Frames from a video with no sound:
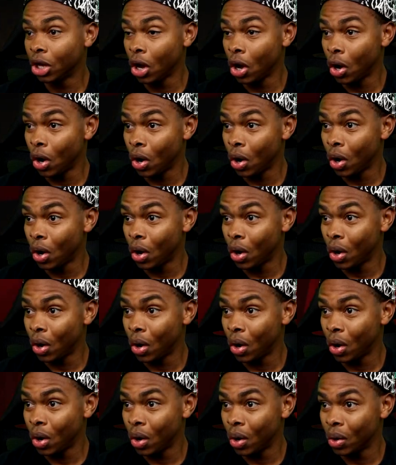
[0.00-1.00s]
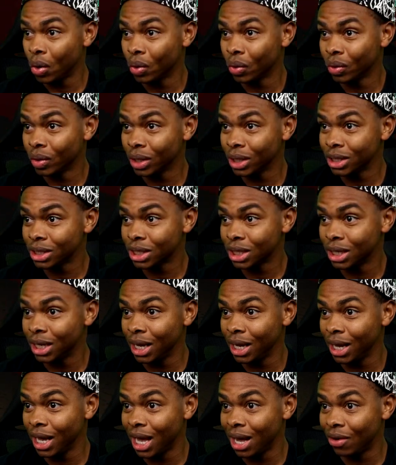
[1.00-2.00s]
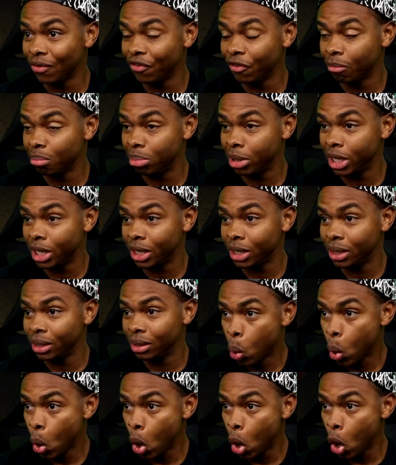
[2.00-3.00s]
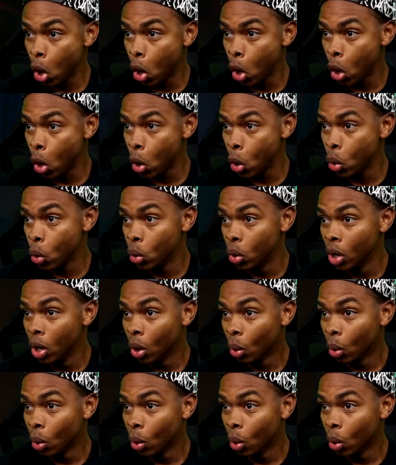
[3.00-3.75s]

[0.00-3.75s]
Go! It's the dang alphabet. Woo!